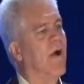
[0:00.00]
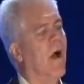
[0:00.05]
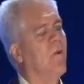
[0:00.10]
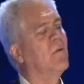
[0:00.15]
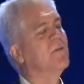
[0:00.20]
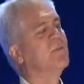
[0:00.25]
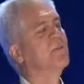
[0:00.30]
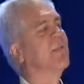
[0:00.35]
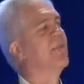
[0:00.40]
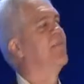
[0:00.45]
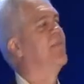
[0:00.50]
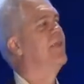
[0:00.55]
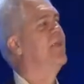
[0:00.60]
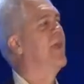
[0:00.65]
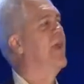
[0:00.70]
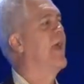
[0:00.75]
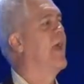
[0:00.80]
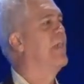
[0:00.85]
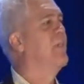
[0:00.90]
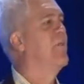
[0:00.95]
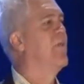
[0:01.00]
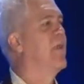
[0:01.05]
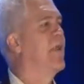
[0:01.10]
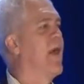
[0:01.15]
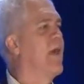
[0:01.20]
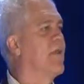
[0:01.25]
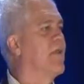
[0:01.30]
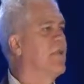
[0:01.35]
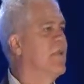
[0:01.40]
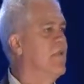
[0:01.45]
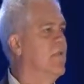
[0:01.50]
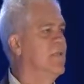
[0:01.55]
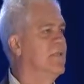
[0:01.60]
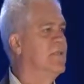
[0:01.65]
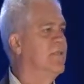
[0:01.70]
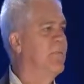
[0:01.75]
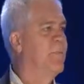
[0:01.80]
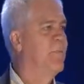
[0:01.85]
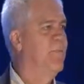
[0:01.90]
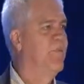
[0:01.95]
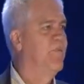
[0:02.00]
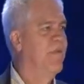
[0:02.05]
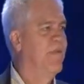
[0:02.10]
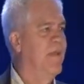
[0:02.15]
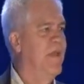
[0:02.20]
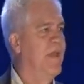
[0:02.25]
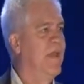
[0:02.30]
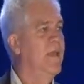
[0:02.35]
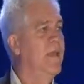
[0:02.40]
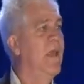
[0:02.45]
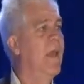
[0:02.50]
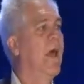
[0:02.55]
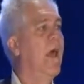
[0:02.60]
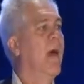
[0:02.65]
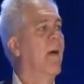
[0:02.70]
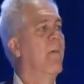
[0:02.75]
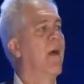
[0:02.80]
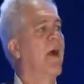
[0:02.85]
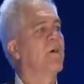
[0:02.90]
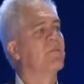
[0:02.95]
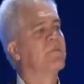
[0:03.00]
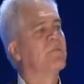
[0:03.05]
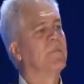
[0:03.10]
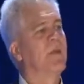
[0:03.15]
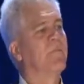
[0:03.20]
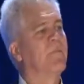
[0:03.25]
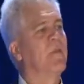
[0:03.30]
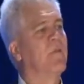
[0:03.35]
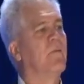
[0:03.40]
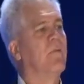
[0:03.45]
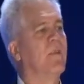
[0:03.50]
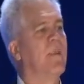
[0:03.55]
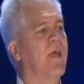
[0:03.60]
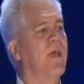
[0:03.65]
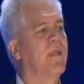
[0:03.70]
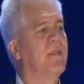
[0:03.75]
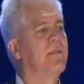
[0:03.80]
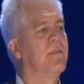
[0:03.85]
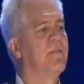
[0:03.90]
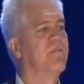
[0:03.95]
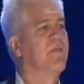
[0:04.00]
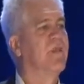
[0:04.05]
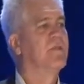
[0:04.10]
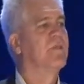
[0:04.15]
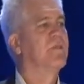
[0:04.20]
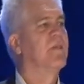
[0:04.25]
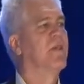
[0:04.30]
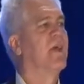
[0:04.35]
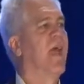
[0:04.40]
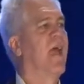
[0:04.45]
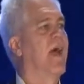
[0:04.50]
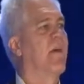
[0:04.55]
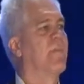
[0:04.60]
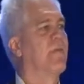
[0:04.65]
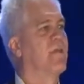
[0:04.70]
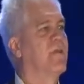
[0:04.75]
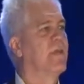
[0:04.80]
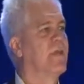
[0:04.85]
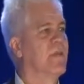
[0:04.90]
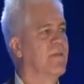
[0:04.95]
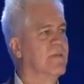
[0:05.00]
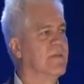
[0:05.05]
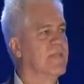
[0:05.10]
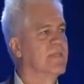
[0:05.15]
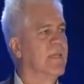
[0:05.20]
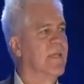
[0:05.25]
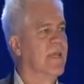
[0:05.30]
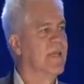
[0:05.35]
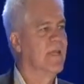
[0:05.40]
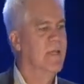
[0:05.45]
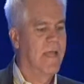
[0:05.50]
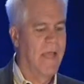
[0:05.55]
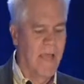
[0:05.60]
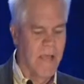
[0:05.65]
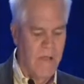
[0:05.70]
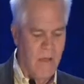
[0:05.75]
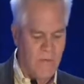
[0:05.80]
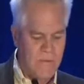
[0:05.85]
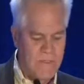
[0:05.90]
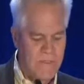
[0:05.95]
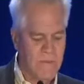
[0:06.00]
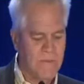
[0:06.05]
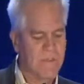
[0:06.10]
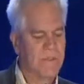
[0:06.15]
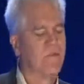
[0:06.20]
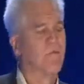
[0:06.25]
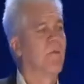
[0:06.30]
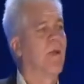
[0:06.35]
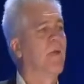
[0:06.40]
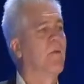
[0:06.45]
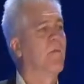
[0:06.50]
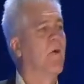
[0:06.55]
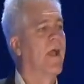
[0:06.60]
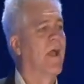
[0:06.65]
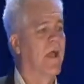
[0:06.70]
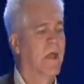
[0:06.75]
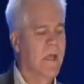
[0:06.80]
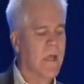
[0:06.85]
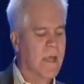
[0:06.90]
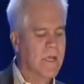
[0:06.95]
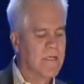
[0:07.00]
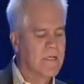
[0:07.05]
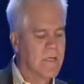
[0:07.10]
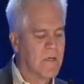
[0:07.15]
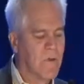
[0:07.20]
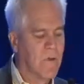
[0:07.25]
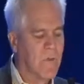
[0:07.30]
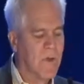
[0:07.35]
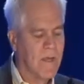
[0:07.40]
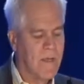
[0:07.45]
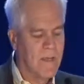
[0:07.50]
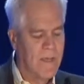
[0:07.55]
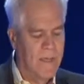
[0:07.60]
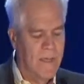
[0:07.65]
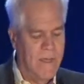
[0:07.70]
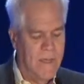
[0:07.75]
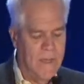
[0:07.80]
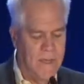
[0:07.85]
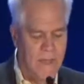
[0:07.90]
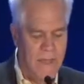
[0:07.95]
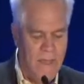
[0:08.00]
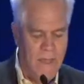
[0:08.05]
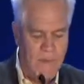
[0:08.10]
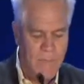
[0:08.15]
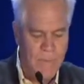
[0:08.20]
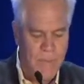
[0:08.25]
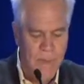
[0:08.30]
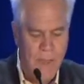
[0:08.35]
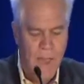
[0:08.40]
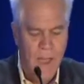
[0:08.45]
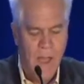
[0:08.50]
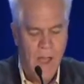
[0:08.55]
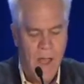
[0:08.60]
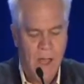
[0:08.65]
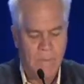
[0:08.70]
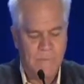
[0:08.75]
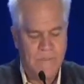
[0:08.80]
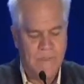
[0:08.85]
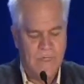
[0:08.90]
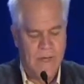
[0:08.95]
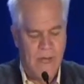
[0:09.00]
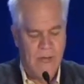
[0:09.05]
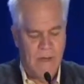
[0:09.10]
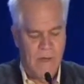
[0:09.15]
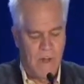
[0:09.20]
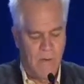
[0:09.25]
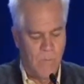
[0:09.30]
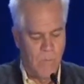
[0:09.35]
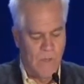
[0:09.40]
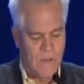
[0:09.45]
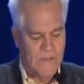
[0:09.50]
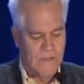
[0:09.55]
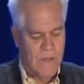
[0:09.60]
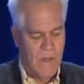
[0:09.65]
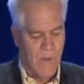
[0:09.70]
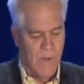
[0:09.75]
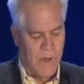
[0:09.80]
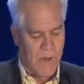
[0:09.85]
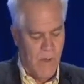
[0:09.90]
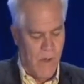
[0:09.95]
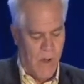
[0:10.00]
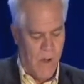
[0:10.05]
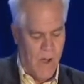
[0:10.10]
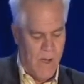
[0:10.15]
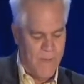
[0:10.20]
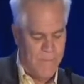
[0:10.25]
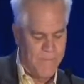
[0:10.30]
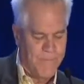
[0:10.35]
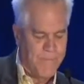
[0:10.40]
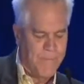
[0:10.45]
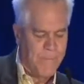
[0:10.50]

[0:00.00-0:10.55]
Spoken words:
Almost every day I put out a news feed about something related to venture capital here in San Diego. So it's a great way to quickly keep up to date on what's going on.